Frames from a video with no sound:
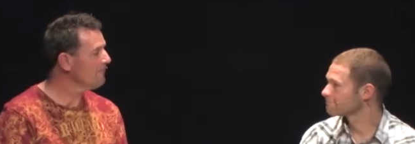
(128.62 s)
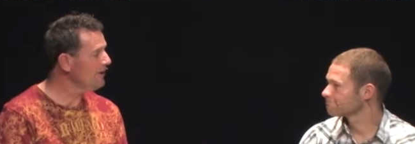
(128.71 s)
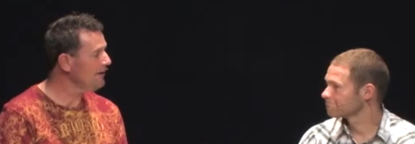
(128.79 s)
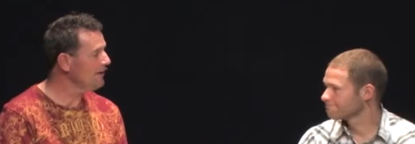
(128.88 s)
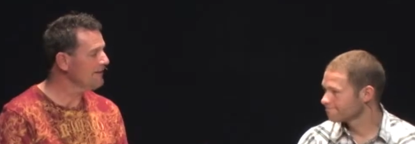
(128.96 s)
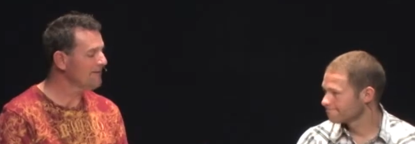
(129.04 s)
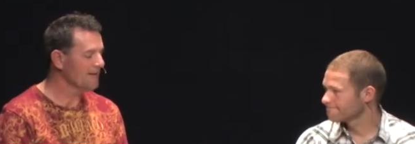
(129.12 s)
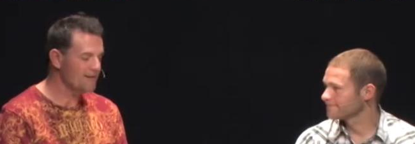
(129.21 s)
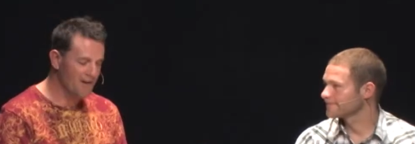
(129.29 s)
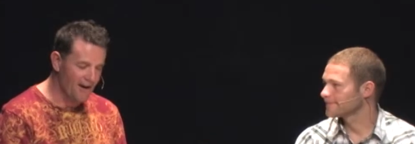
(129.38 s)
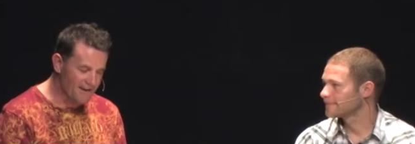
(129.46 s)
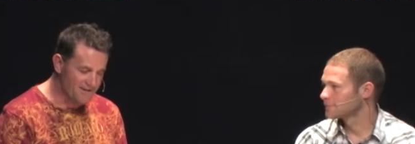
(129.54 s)
Speaker 1: Really?
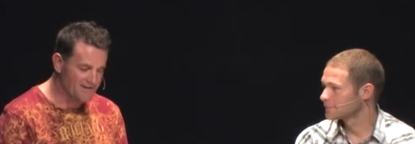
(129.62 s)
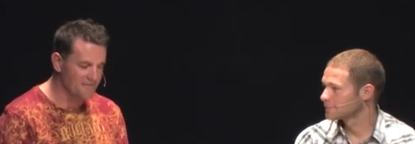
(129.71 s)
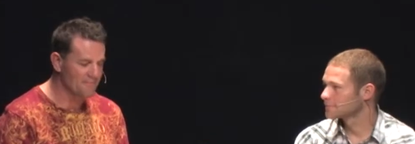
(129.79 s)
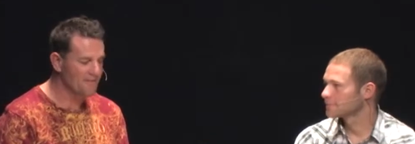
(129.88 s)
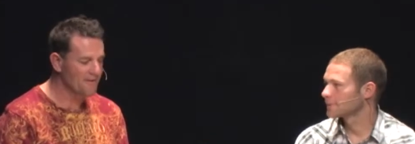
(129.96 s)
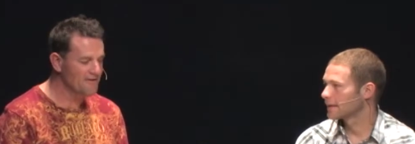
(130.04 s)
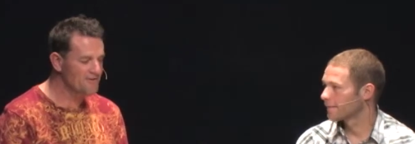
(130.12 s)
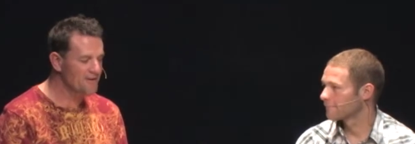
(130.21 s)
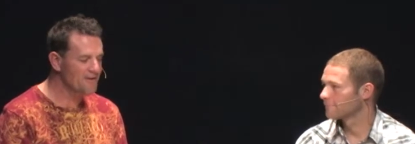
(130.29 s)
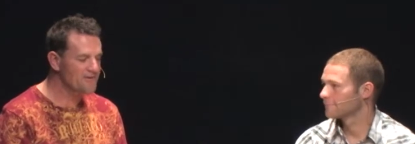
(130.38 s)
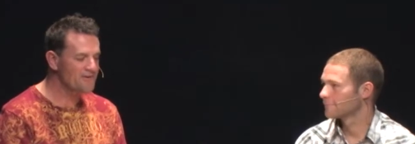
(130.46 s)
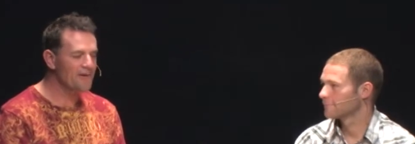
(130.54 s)
That's awesome. That, yeah.
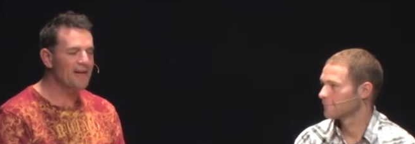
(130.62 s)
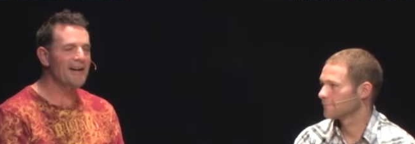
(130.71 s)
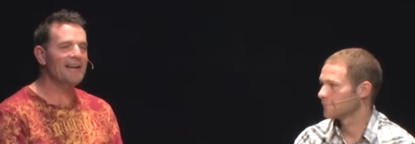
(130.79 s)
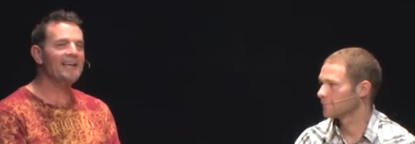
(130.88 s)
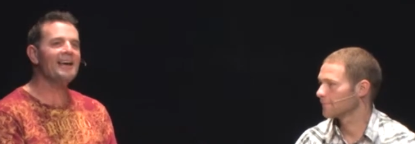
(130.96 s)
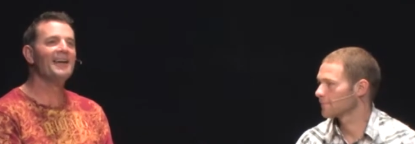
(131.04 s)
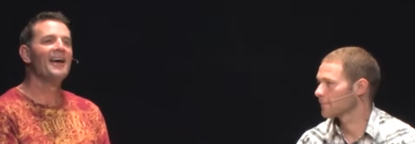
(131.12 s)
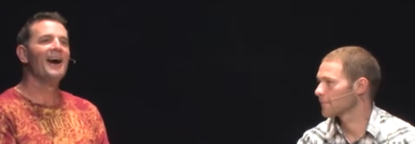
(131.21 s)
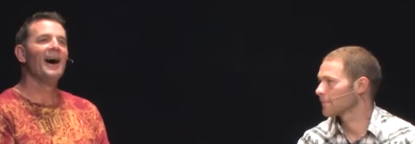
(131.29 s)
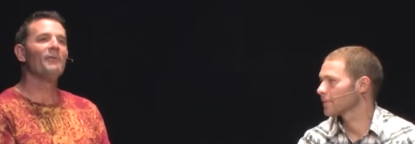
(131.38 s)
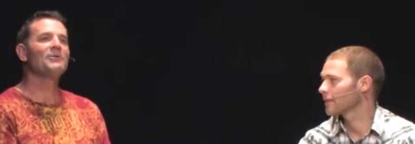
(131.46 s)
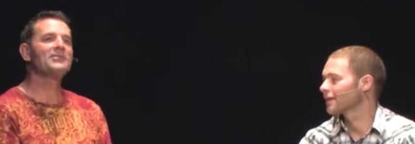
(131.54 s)
was, that, was, great. I can't.
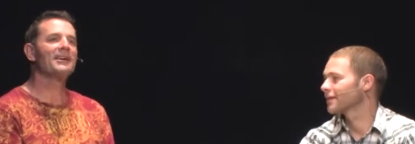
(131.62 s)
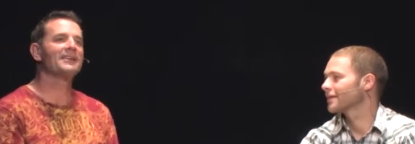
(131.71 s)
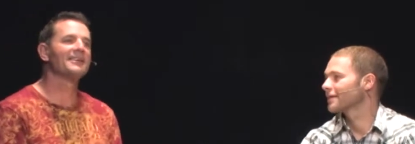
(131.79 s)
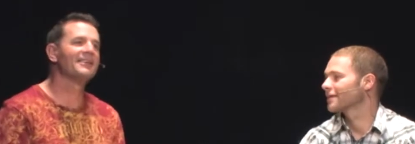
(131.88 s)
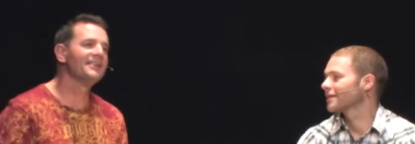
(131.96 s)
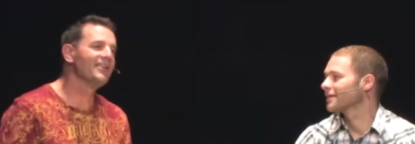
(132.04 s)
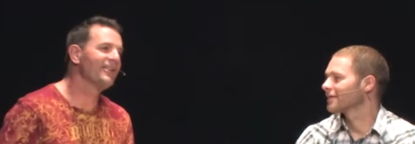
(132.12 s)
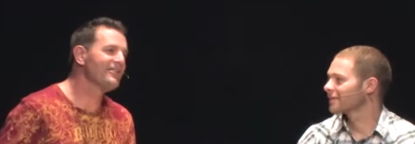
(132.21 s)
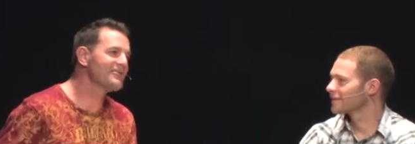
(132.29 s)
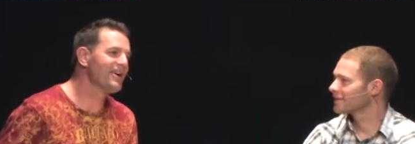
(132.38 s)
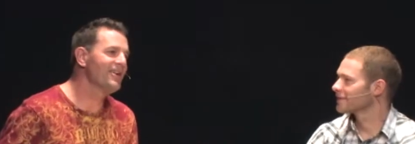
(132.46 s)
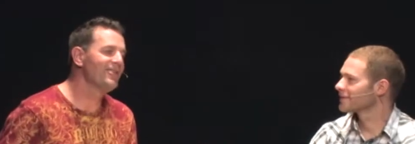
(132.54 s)
I wish I. You know, that
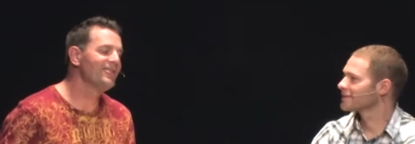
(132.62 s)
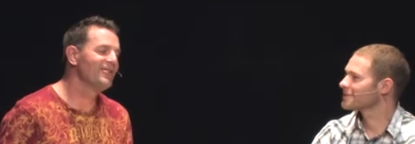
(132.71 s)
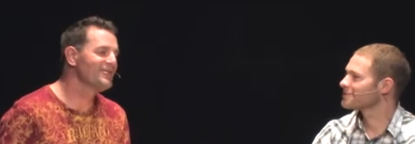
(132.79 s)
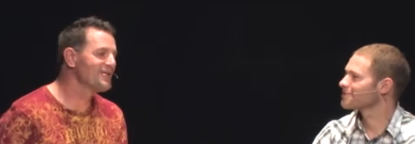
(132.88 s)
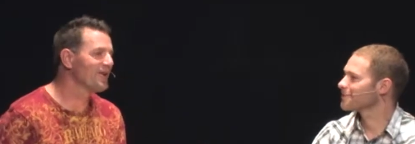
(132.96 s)
was hundred years